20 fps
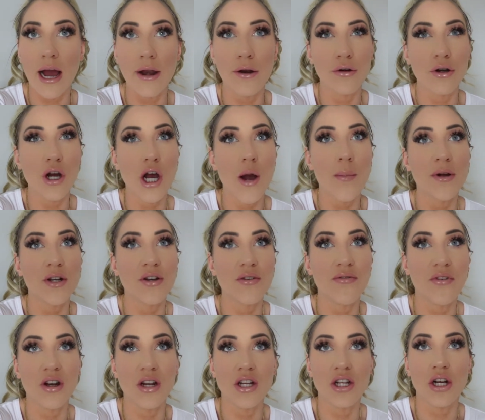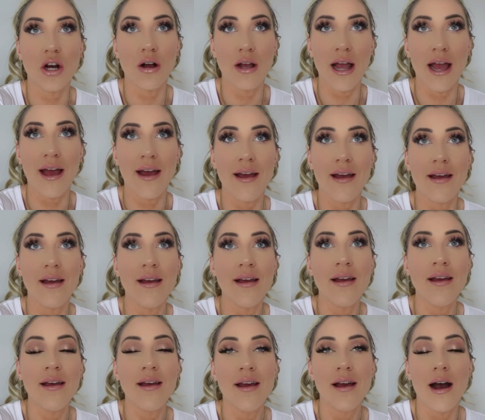I don't know how much footage I'll get
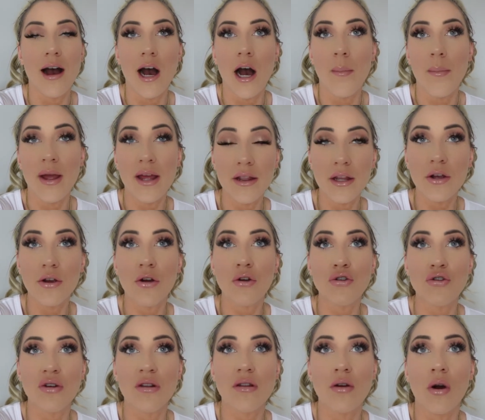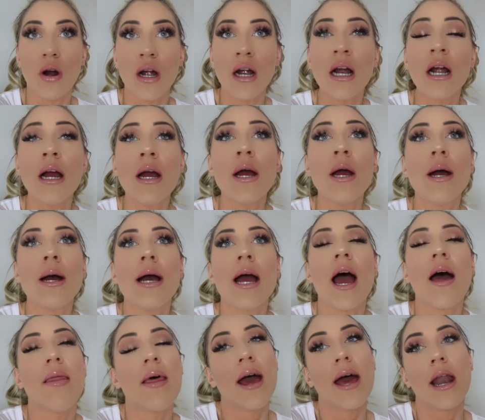um, in the grocery store
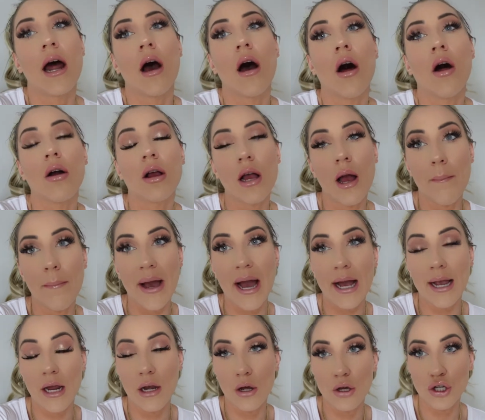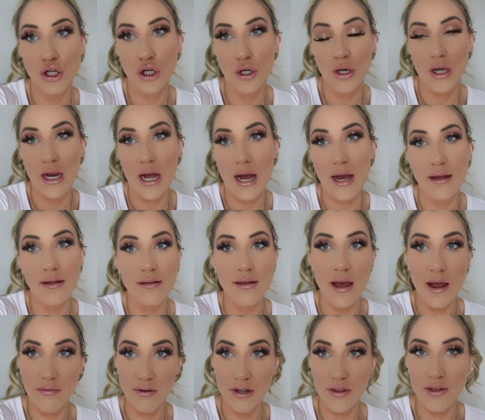and then I'll come back and I'll show you guys
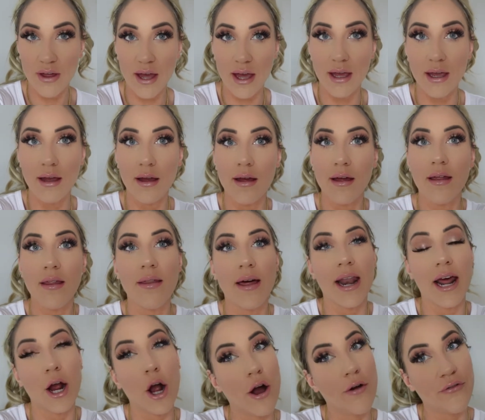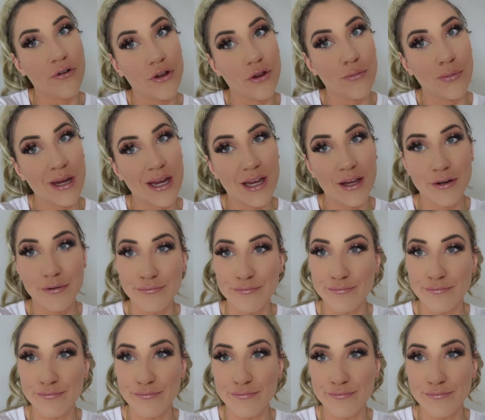everything that I got for the week.